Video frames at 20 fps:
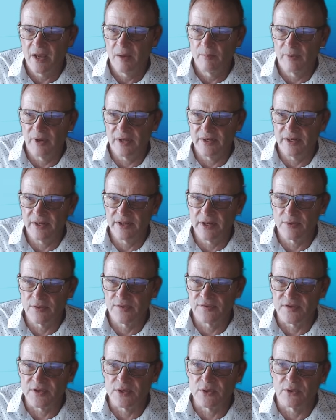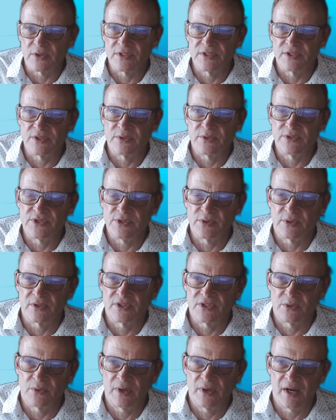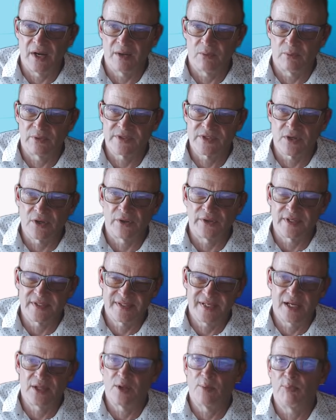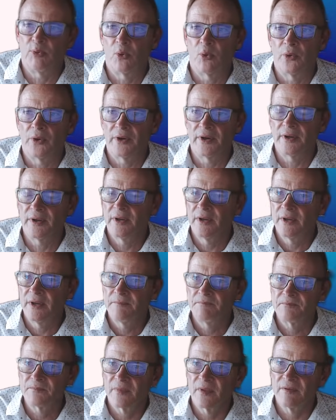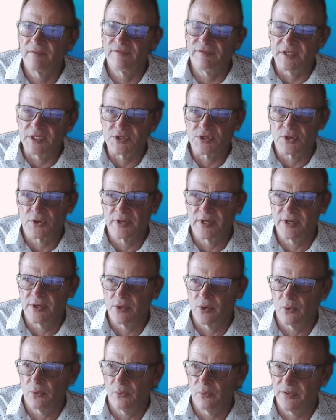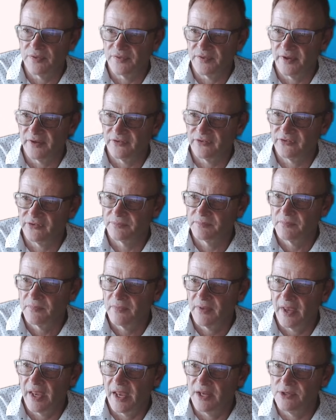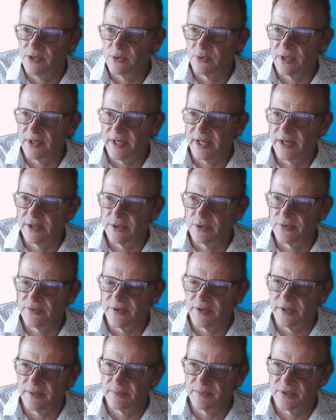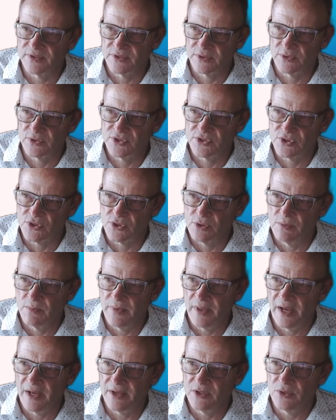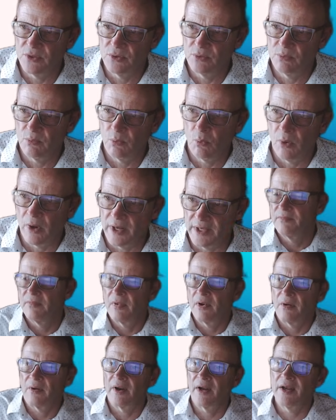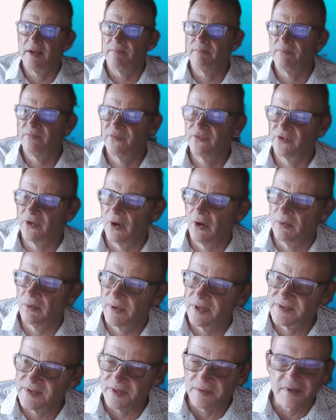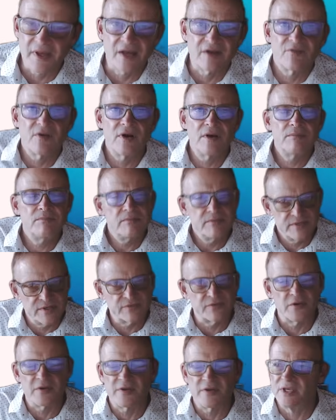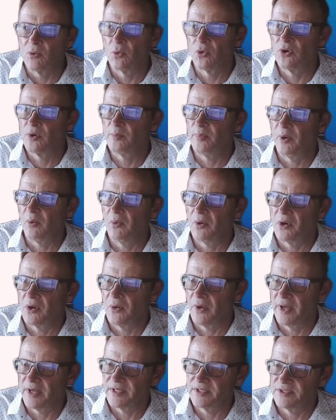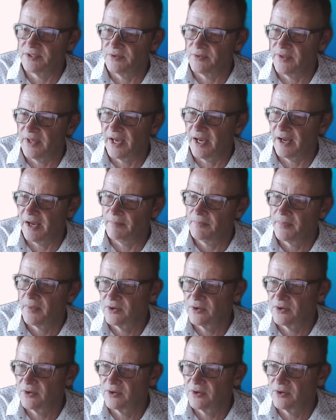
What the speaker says: But another thing you can do is you can do what's called a teleport feature here with this, and you can enter the search term that you want. All right, so that's a kind of a different keyword, but we'll go ahead and do that.